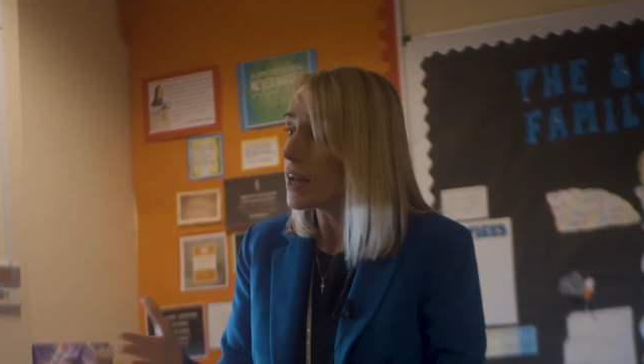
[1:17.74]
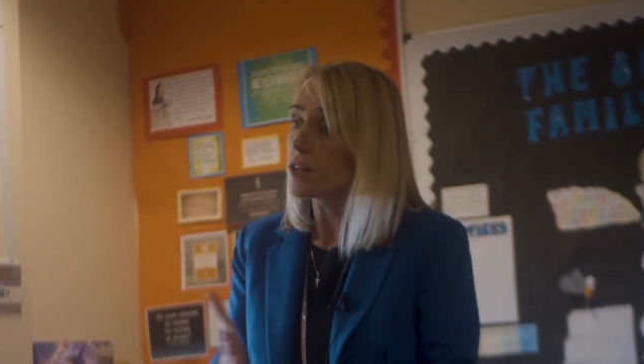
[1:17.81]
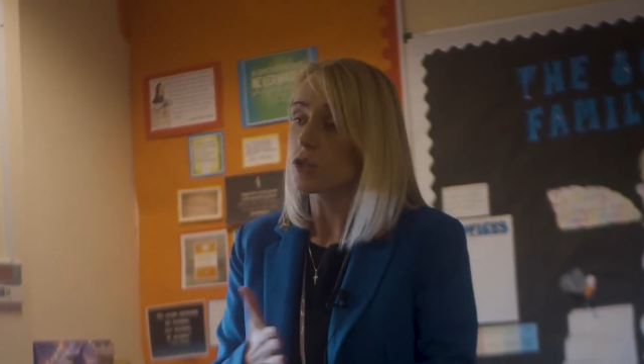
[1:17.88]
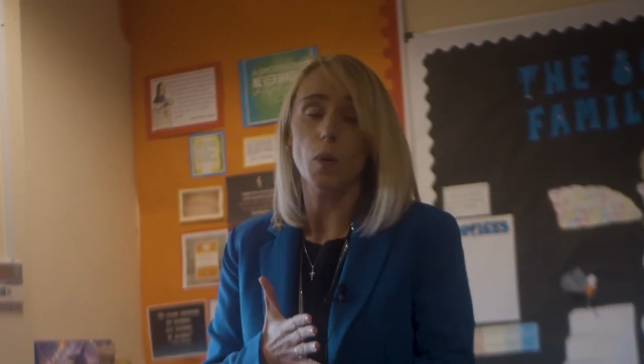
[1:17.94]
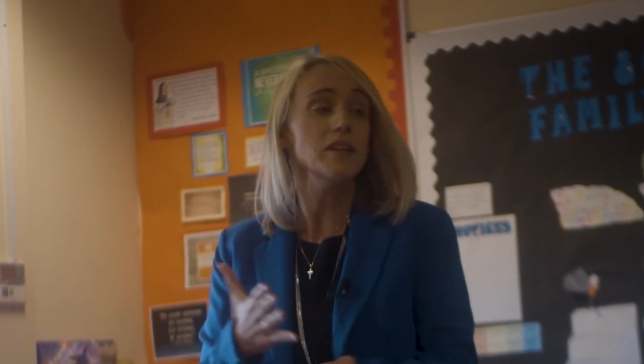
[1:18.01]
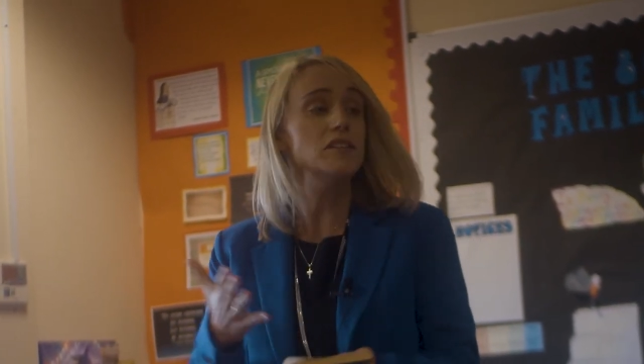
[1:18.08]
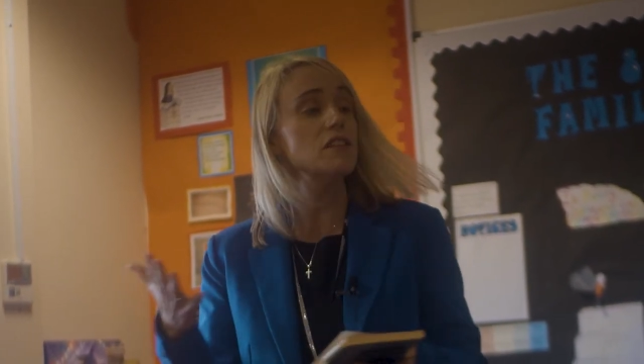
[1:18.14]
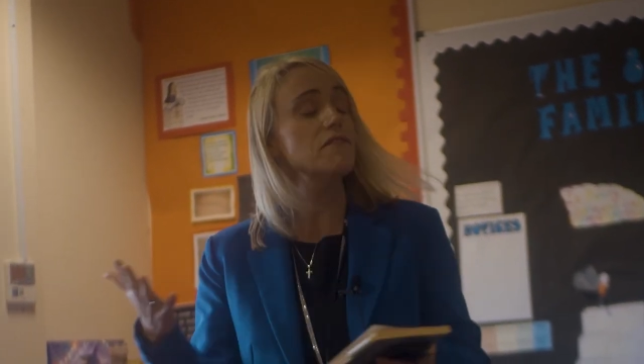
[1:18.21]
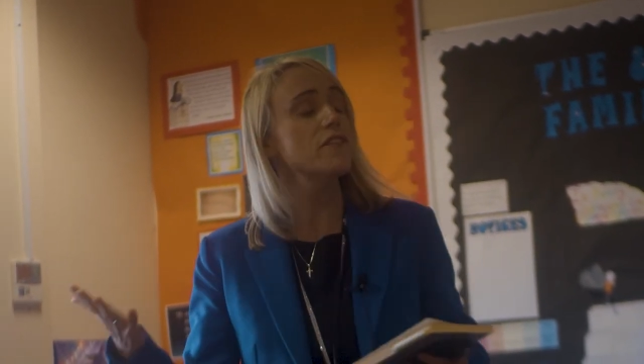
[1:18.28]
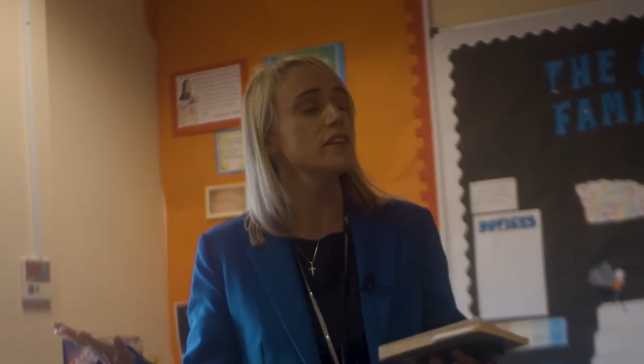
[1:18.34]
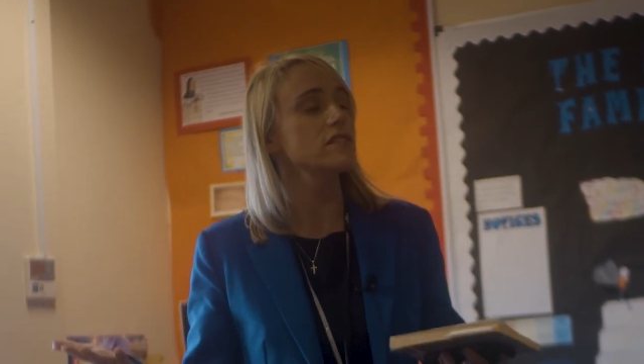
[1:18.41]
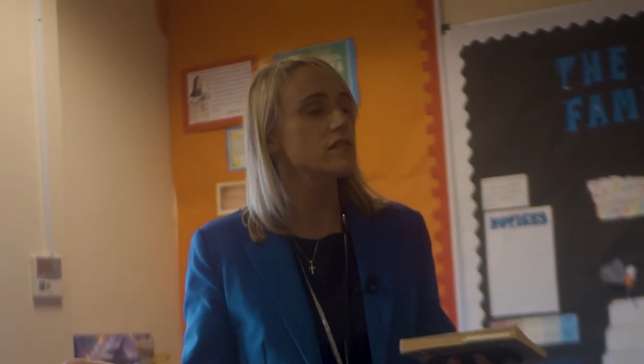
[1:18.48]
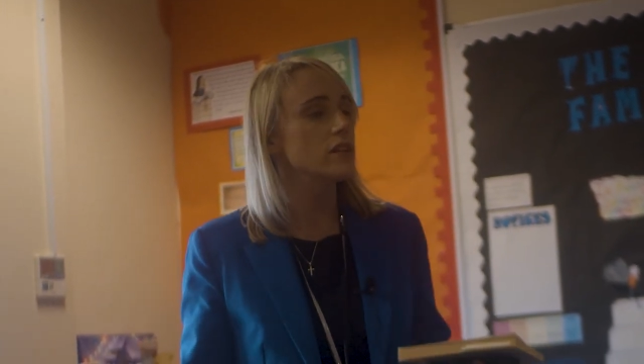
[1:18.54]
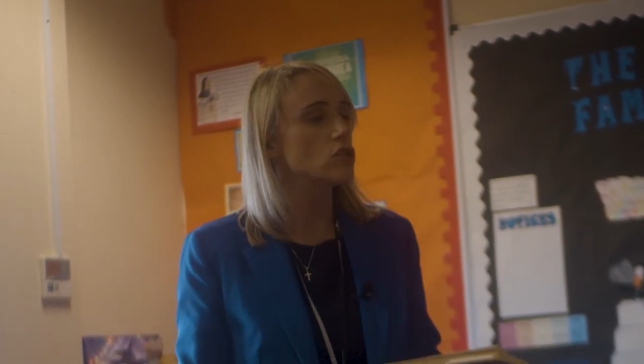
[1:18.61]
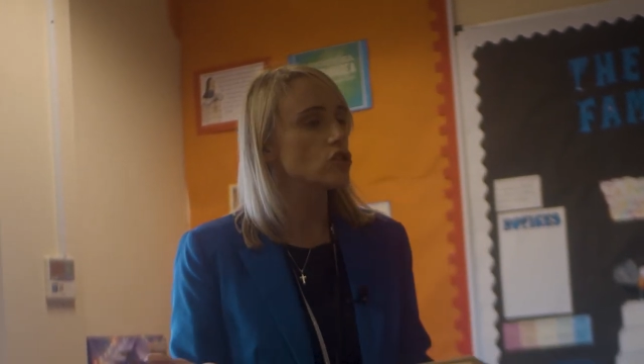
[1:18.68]
21st
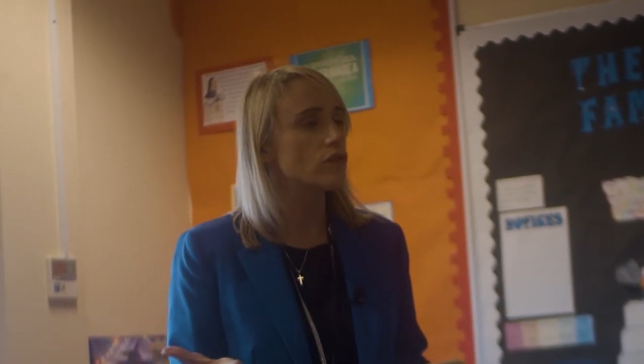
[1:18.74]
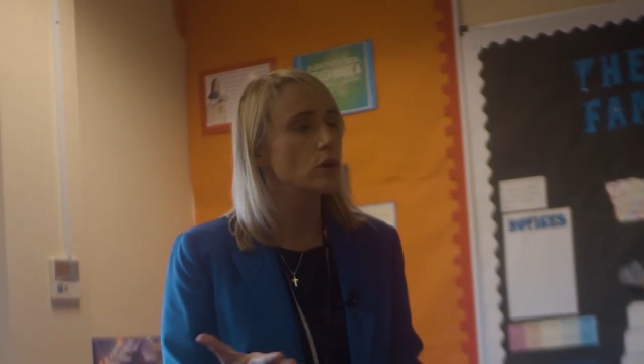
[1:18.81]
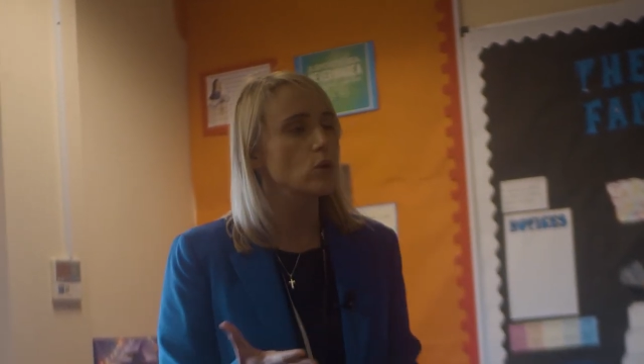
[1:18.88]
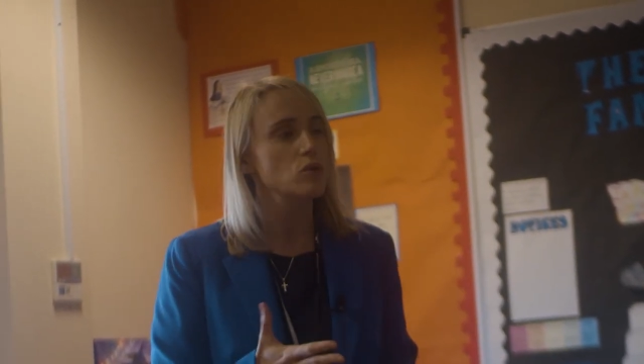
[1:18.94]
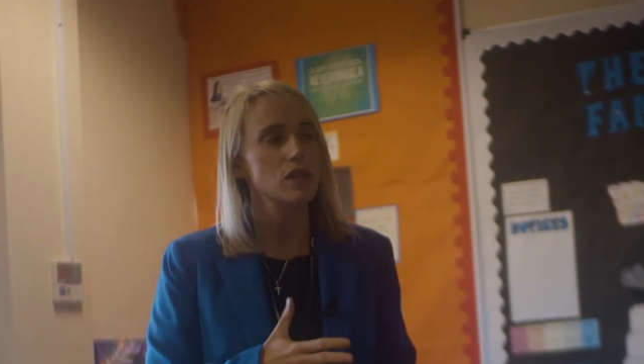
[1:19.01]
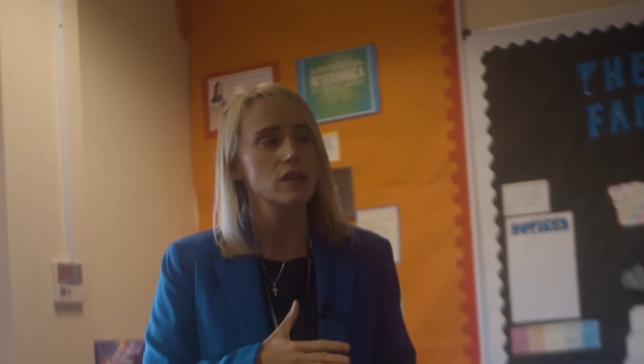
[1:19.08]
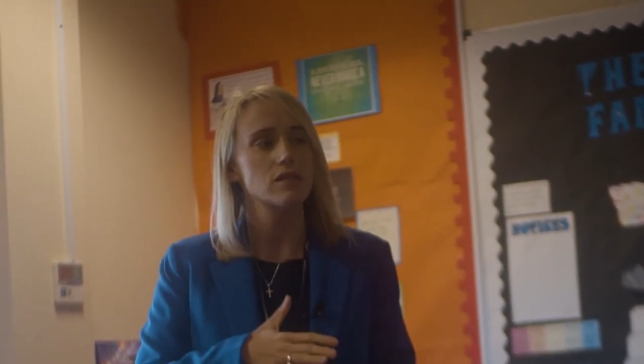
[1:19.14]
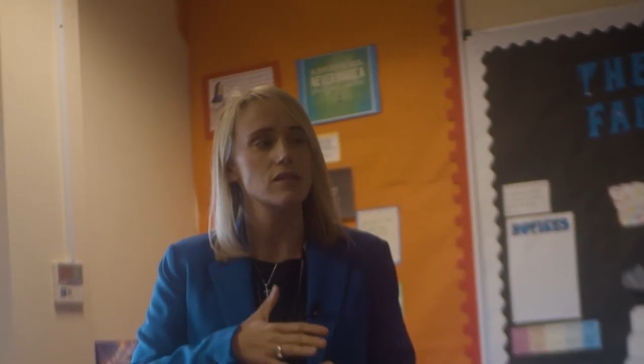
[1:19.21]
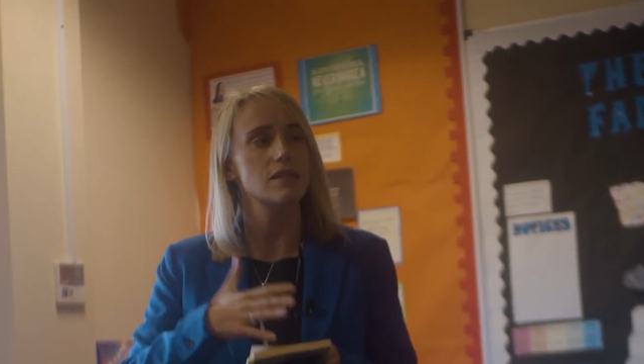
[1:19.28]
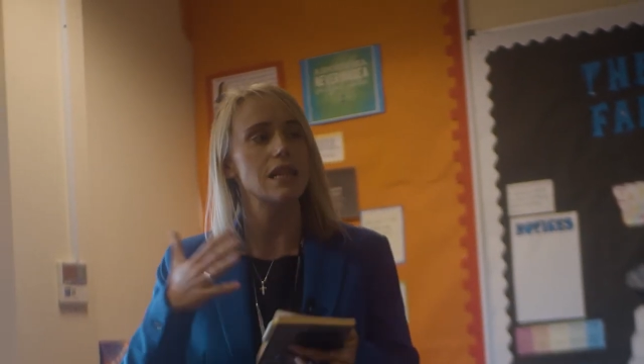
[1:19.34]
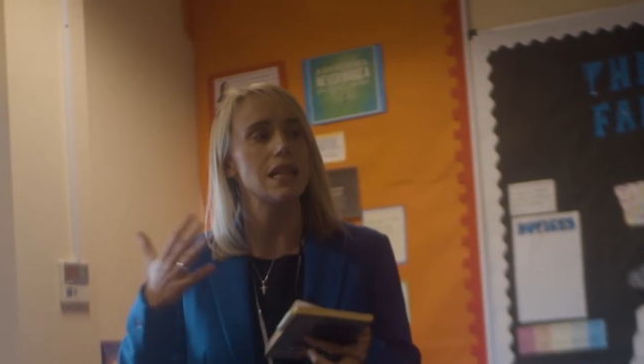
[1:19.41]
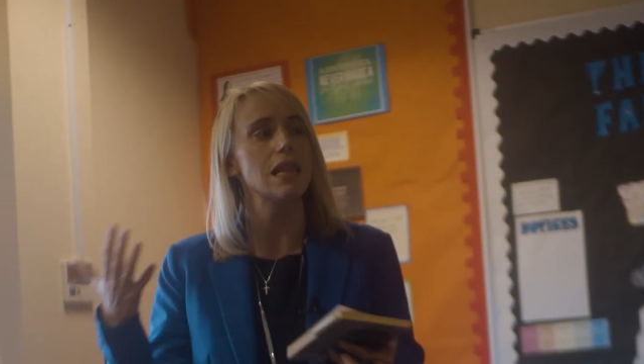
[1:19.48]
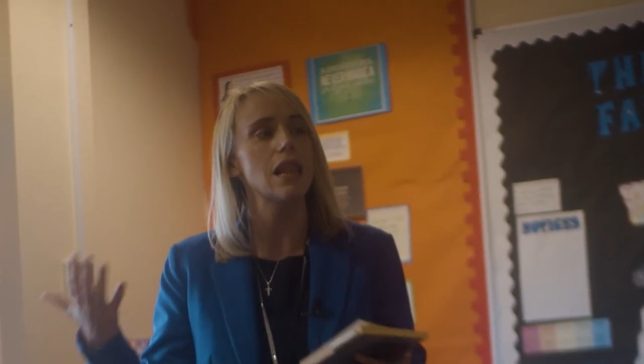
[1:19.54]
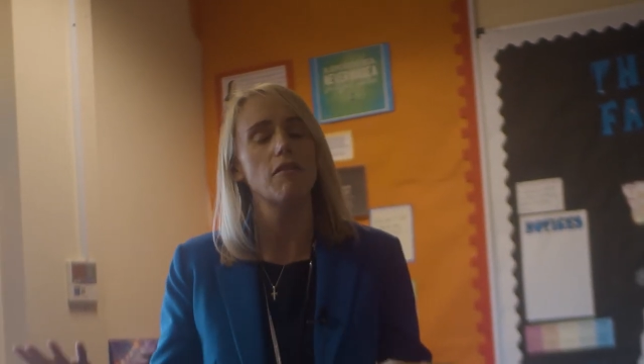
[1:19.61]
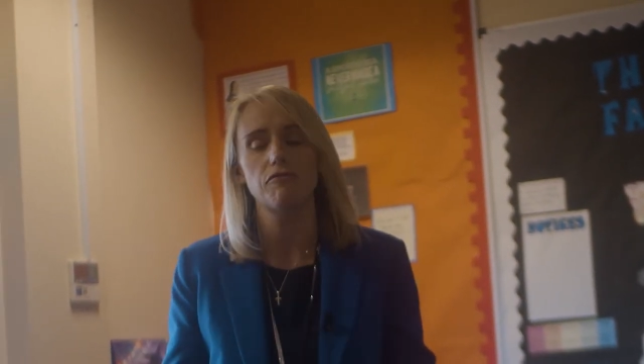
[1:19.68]
century audiences
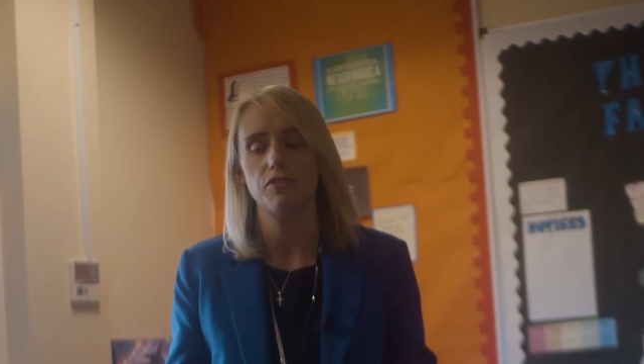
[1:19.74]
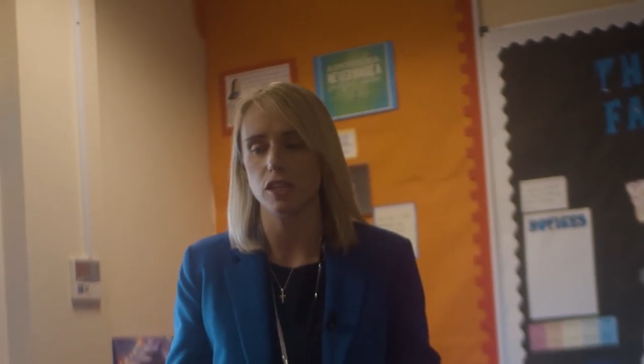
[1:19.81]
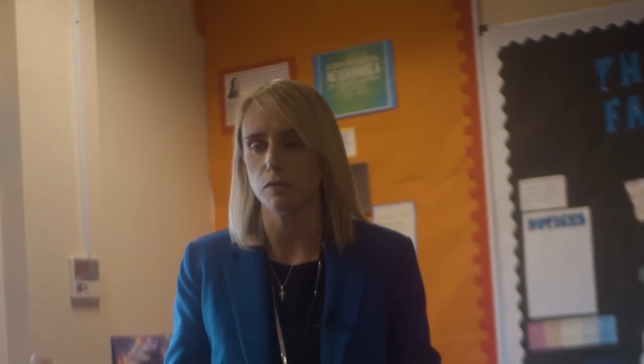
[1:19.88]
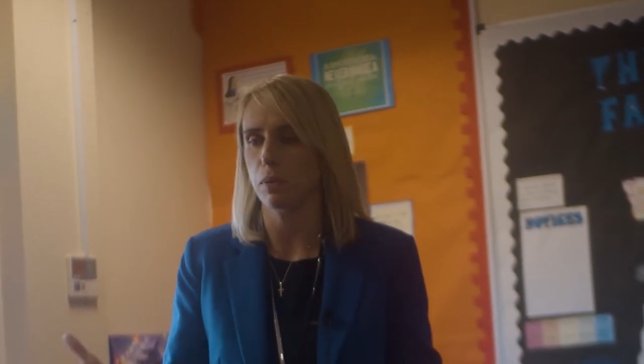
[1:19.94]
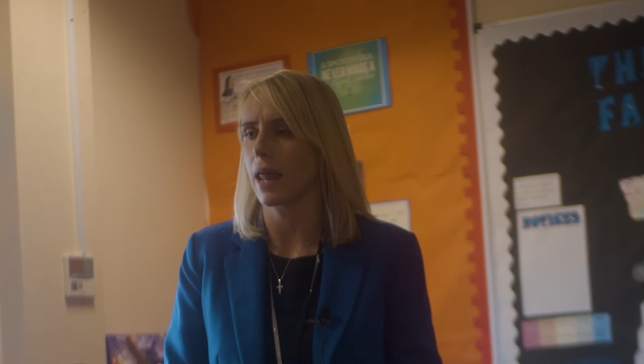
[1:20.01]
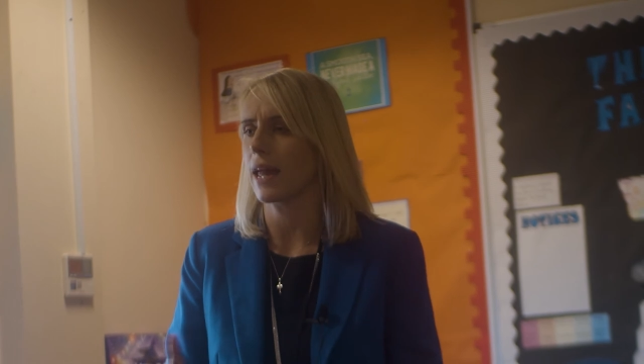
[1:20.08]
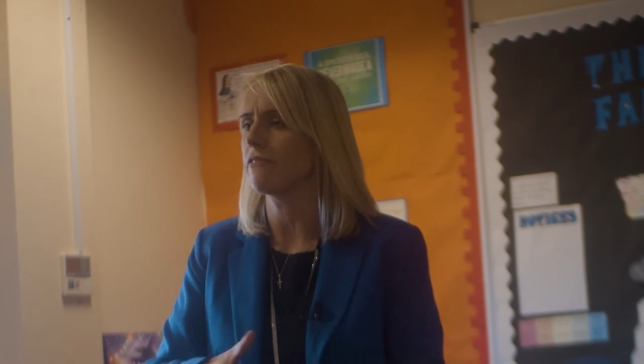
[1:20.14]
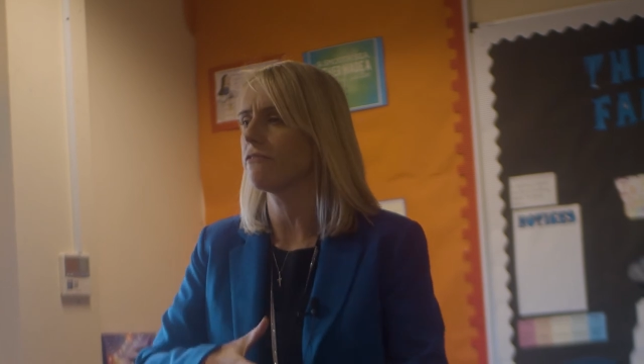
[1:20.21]
love this play.